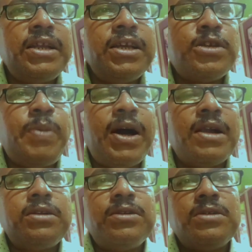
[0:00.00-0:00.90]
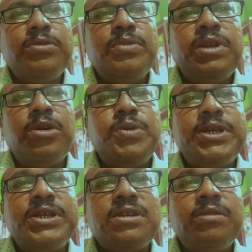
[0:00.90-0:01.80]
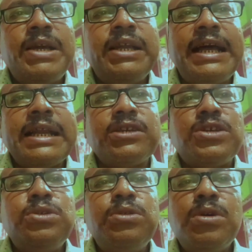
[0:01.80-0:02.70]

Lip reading: this part will always remain attached to